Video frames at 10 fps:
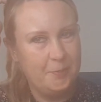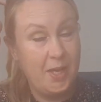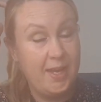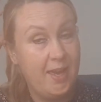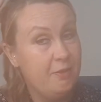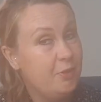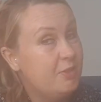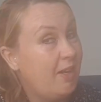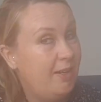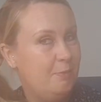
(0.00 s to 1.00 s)
I have the
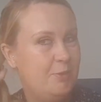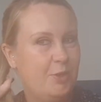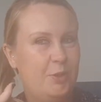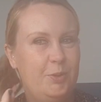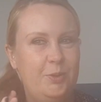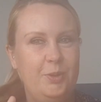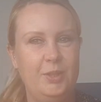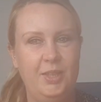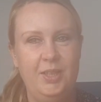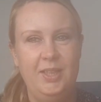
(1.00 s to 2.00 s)
time, so
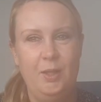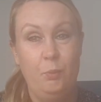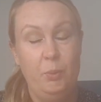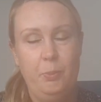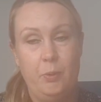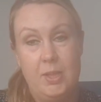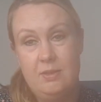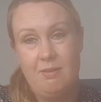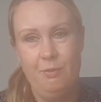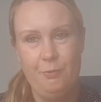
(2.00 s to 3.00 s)
whip
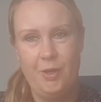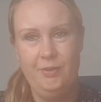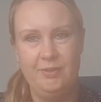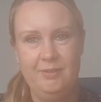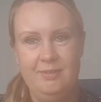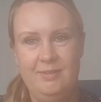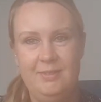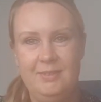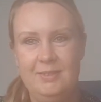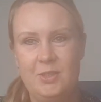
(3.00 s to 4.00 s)
parades are fun.
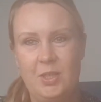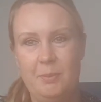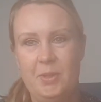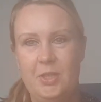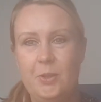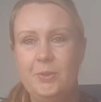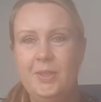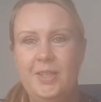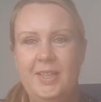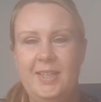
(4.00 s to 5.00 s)
So let me know.